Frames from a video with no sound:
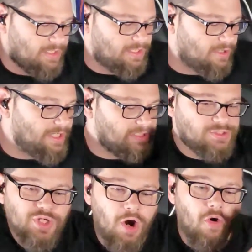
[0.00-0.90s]
There is
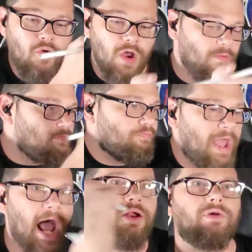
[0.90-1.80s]
no
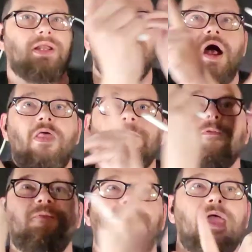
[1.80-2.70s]
pattern other
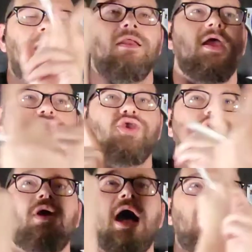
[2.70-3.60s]
than
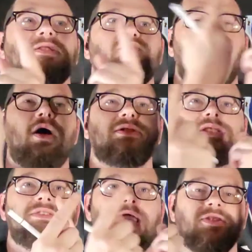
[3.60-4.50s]
you guys want to
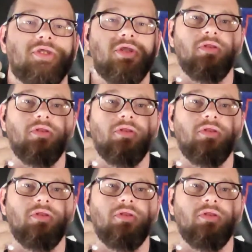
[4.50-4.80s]
take the